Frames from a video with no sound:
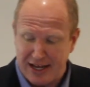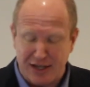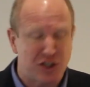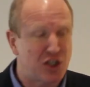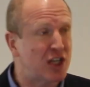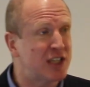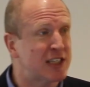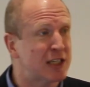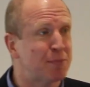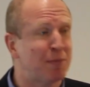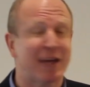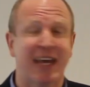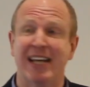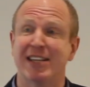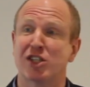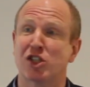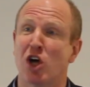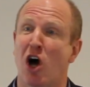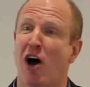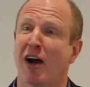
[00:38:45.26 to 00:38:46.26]
Jesus
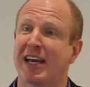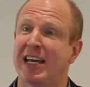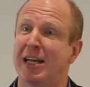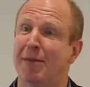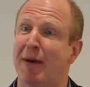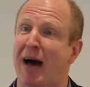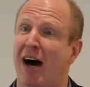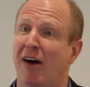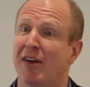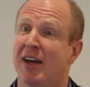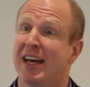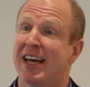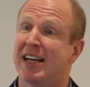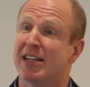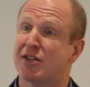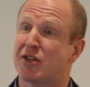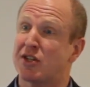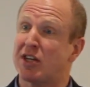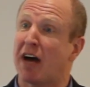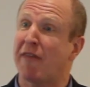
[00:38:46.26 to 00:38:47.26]
begins talking about
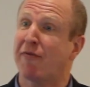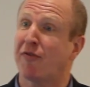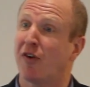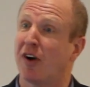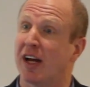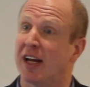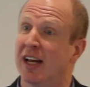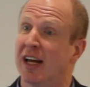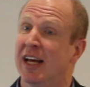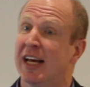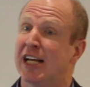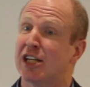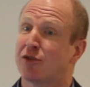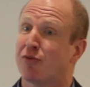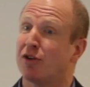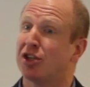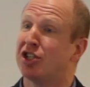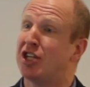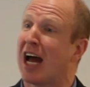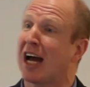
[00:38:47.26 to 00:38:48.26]
His suffering, His
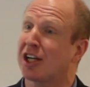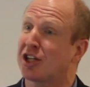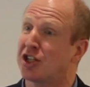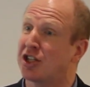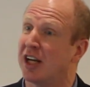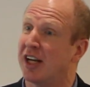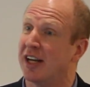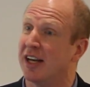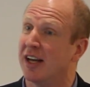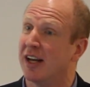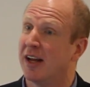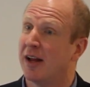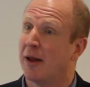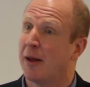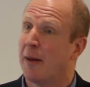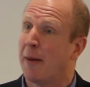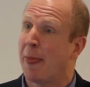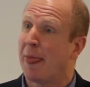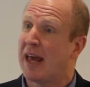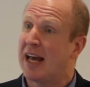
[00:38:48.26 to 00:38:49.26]
rejection,
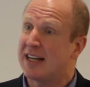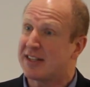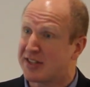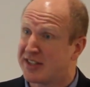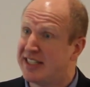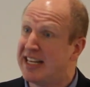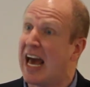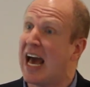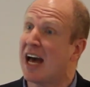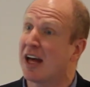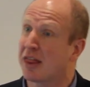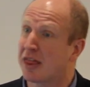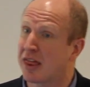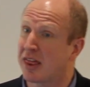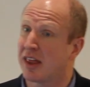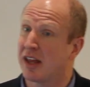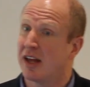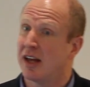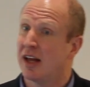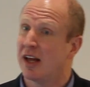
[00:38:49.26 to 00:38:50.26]
His
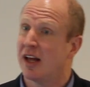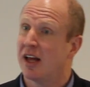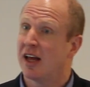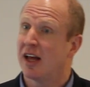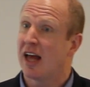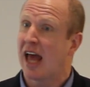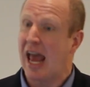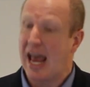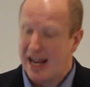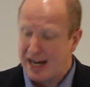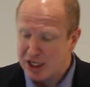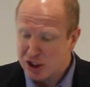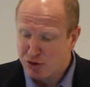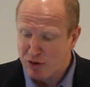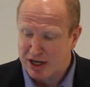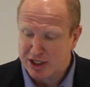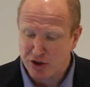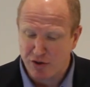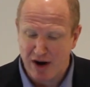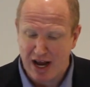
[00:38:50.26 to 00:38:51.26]
death, and His
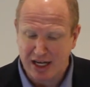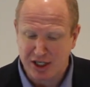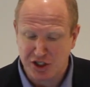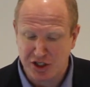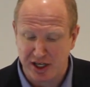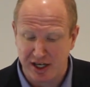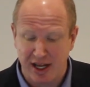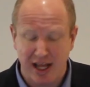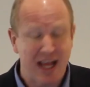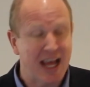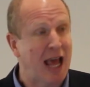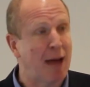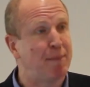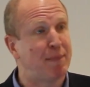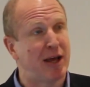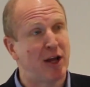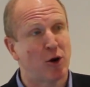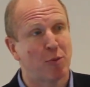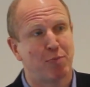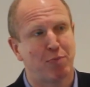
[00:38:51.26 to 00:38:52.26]
resurrection. And
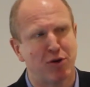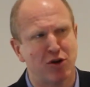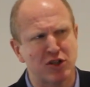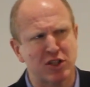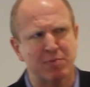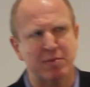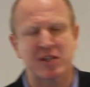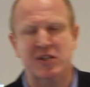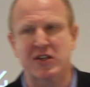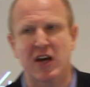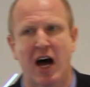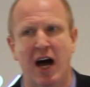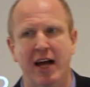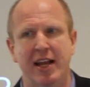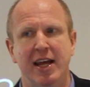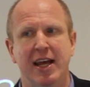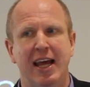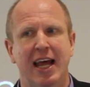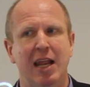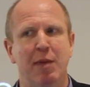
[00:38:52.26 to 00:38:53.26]
Peter pulls him
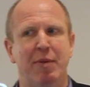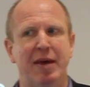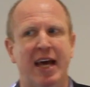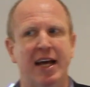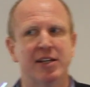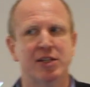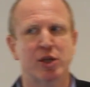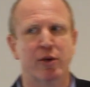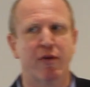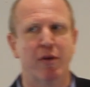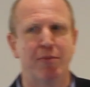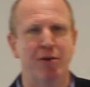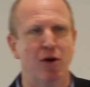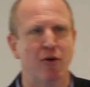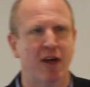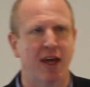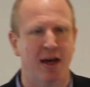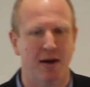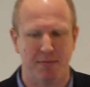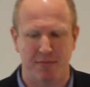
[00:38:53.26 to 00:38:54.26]
aside and he begins to
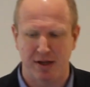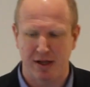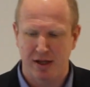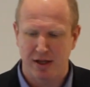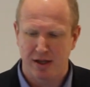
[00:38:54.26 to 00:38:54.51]
rebuke him.